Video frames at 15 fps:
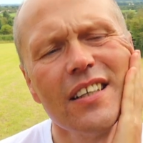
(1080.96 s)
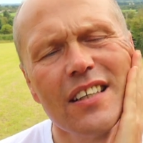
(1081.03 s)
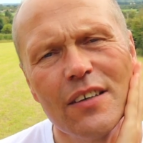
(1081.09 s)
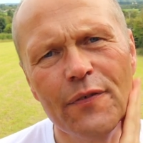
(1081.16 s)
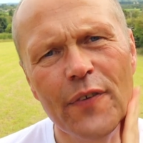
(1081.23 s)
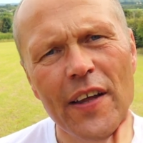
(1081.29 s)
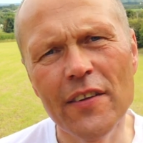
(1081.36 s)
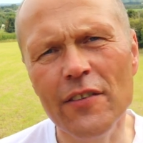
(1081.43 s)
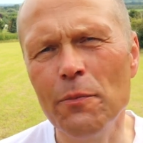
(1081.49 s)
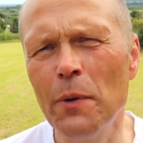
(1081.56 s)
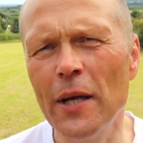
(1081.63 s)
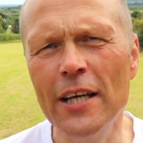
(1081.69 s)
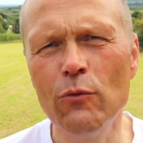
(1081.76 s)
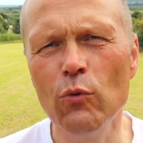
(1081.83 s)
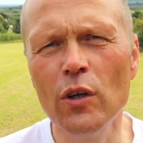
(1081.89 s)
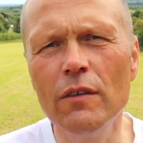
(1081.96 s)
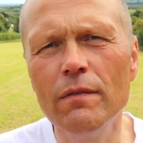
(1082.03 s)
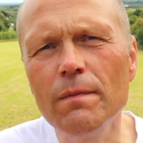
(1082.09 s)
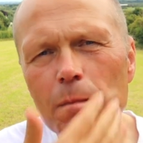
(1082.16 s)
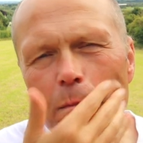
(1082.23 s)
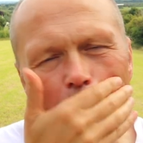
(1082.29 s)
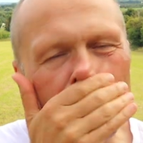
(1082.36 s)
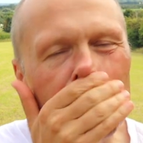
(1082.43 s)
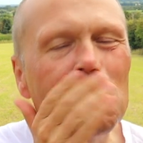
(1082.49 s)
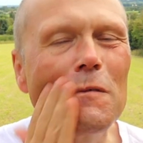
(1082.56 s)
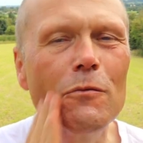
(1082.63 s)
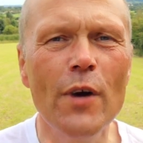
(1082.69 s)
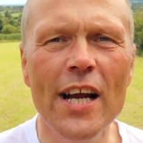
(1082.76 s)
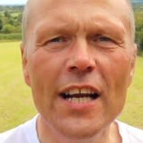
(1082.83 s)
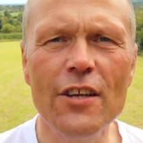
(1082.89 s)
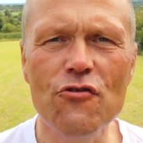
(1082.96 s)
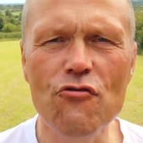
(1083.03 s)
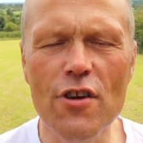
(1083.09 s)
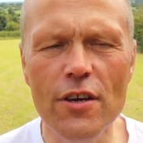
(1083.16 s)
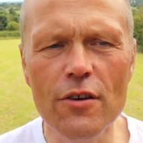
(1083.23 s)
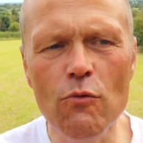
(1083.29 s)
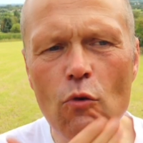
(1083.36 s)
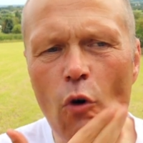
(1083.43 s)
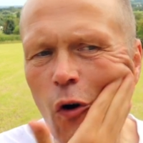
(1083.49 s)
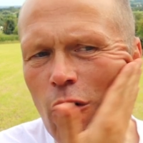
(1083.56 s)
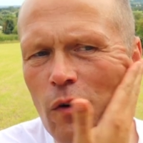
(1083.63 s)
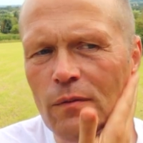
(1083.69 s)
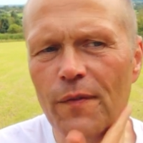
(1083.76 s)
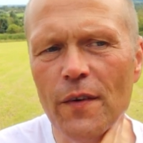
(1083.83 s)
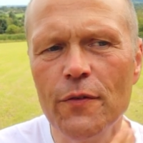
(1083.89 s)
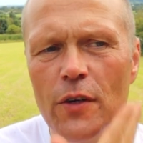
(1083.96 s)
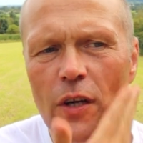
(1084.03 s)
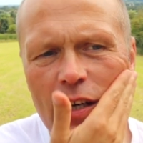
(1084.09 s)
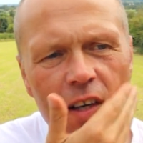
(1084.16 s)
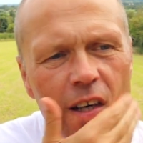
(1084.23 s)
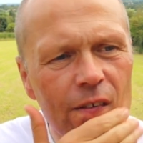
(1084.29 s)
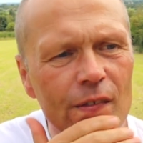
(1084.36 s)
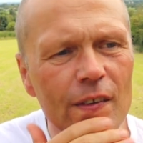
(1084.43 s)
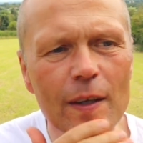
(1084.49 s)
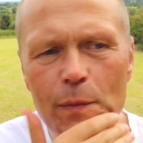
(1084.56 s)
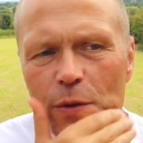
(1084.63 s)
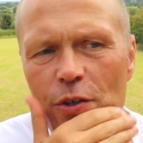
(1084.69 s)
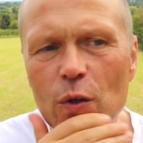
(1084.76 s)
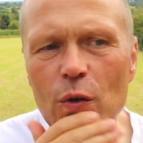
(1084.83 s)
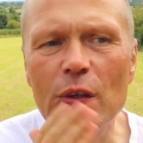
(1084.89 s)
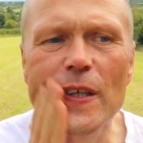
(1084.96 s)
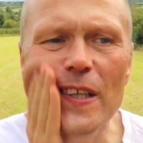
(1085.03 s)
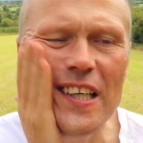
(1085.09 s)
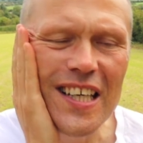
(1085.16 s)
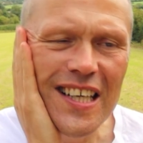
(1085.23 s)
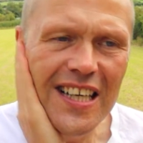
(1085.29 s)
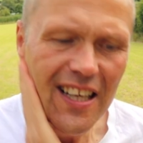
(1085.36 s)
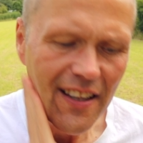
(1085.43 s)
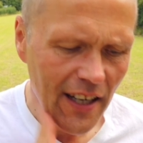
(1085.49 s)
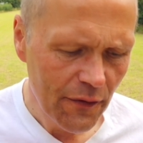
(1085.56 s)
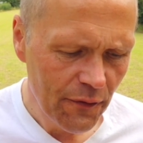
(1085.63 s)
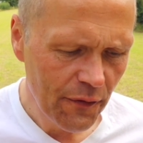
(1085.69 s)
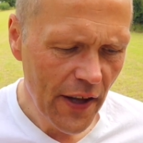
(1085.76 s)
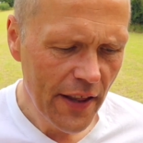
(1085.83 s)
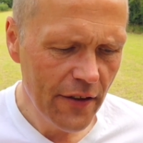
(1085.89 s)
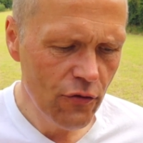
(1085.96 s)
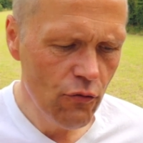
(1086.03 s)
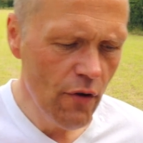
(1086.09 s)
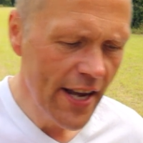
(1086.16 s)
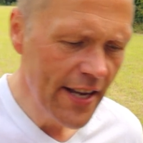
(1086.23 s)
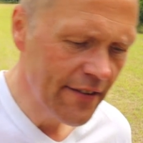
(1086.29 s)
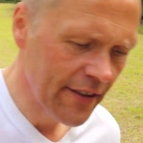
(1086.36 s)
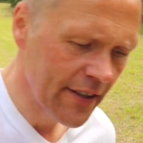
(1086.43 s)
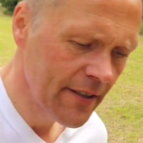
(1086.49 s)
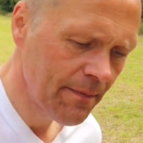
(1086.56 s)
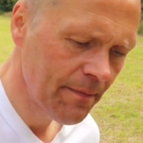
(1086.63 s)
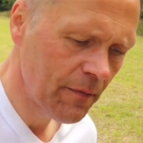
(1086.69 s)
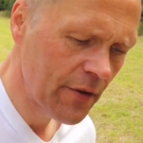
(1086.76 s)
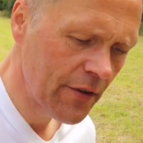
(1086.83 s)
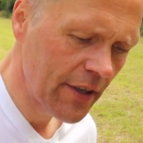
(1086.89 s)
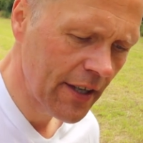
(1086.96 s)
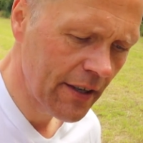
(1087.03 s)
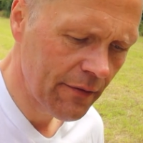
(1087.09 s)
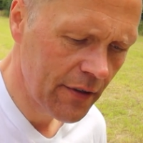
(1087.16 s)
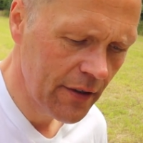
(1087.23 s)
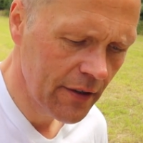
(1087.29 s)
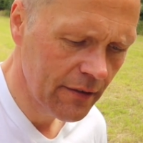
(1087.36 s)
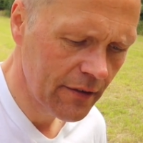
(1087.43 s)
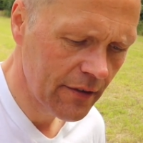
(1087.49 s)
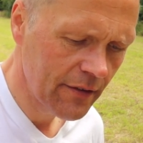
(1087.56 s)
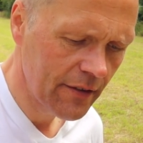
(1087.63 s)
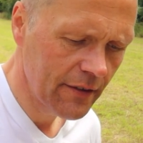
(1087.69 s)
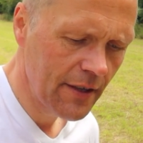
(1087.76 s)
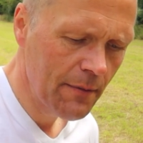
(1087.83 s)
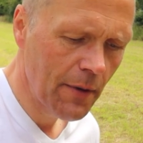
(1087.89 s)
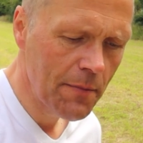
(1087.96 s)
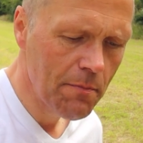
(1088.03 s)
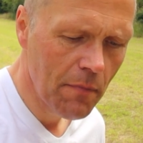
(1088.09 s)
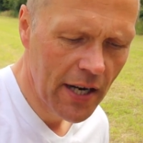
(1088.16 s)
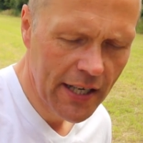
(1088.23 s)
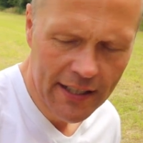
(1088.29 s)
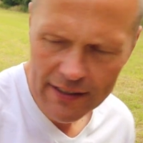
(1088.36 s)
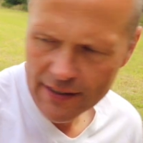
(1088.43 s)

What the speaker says: A feather's blade will really treat you wrong if you look after it, I'm sure. That feather's razor, which I have here, just in my mug,